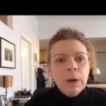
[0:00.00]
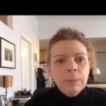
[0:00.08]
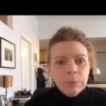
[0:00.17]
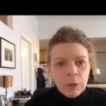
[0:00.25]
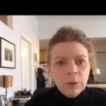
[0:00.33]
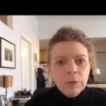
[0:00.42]

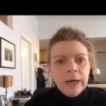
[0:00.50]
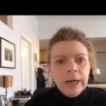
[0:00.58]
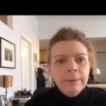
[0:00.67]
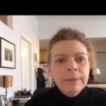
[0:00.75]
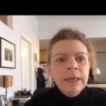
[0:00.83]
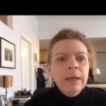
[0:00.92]

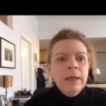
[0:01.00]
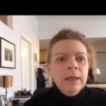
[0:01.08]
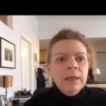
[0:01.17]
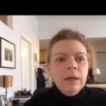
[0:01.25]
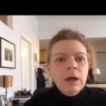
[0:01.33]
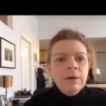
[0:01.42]
program
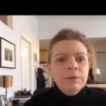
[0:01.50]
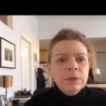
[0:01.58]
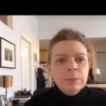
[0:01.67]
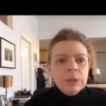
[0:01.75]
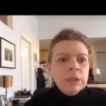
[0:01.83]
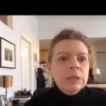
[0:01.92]
that offers
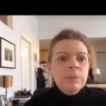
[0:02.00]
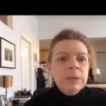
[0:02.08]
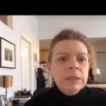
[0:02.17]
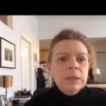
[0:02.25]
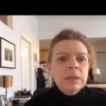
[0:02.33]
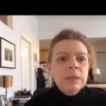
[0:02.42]

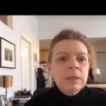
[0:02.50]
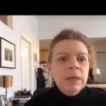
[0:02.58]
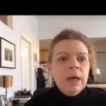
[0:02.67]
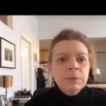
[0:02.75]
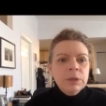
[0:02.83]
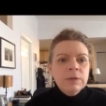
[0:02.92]
participants the
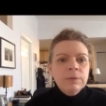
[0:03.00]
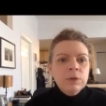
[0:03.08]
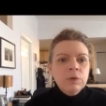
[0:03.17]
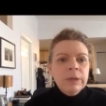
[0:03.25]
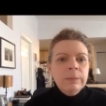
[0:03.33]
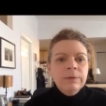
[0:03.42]
options for
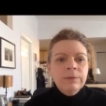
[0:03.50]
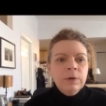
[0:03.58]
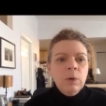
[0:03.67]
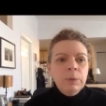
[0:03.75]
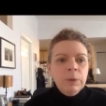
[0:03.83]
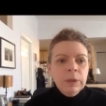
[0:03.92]
treatment for
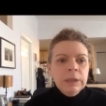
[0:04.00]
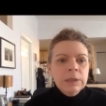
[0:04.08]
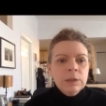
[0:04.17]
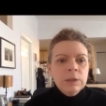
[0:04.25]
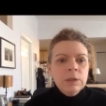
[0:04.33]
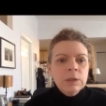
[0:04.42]
opioid
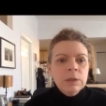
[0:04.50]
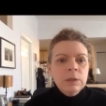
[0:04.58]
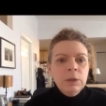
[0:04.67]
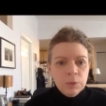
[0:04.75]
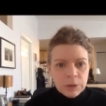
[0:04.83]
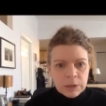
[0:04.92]

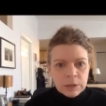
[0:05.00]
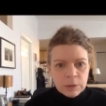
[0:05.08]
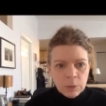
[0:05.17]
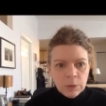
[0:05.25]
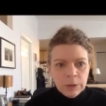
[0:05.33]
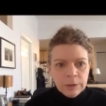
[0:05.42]
use
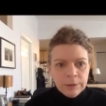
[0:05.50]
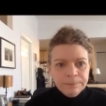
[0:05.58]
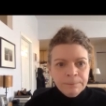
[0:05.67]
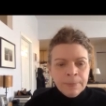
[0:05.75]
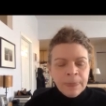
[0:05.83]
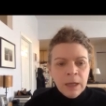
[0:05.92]

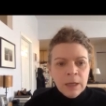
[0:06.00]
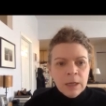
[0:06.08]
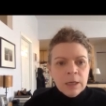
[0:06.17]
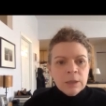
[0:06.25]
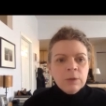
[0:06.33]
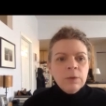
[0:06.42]
disorder.
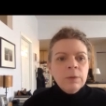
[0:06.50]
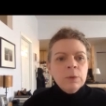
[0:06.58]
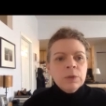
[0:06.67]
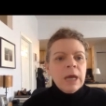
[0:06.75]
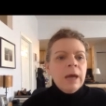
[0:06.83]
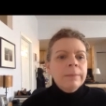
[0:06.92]
So the
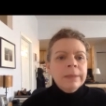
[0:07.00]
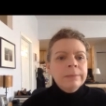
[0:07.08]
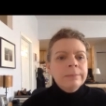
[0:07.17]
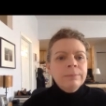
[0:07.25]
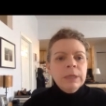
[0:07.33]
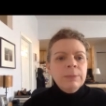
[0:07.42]
most
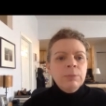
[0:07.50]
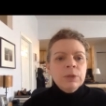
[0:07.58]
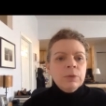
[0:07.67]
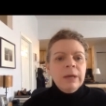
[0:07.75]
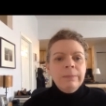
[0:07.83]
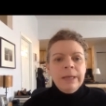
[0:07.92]
commonly
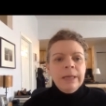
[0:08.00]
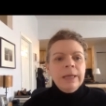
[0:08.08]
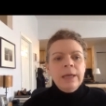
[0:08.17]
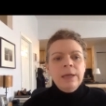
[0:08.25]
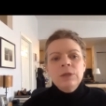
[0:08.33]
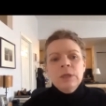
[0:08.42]
prescribed
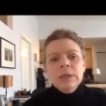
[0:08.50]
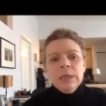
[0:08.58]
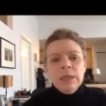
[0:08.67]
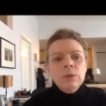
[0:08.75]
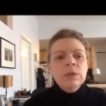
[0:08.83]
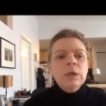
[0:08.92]
medications
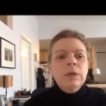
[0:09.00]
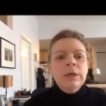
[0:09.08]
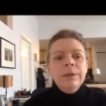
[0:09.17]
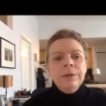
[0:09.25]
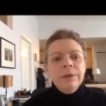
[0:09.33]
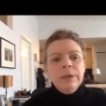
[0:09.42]
they use are
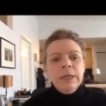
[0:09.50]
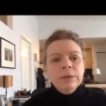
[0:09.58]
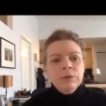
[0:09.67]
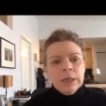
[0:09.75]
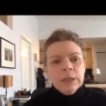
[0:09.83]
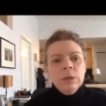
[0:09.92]
either the
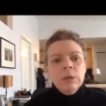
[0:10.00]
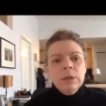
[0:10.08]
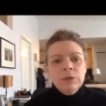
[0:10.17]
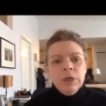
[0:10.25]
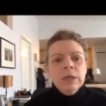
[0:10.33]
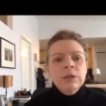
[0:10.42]
naltrexone
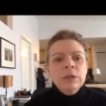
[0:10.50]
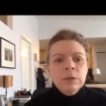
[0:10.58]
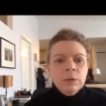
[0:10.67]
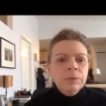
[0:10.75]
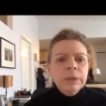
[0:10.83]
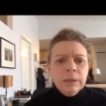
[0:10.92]
injections
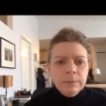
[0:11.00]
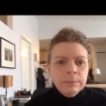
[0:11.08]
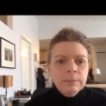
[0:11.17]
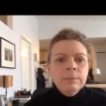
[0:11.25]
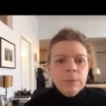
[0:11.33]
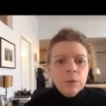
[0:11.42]
or
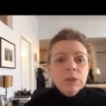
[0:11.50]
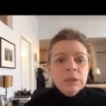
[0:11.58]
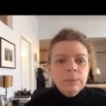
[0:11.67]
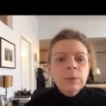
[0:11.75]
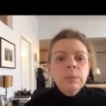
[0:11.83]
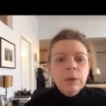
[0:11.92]
really mostly
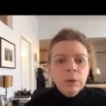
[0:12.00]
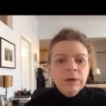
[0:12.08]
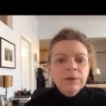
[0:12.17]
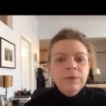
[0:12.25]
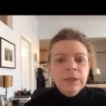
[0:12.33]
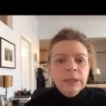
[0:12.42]

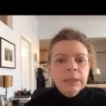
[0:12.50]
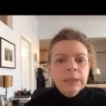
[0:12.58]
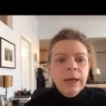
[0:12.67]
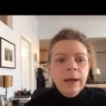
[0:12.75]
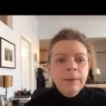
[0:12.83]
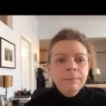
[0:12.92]
buprenorphine
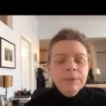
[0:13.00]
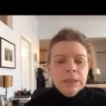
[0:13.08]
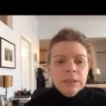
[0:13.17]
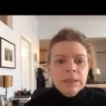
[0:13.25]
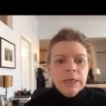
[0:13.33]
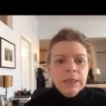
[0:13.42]

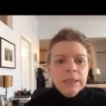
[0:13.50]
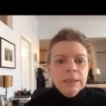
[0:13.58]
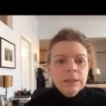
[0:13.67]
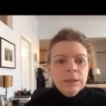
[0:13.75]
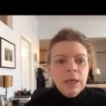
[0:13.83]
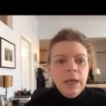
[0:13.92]
these
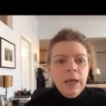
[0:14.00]
days.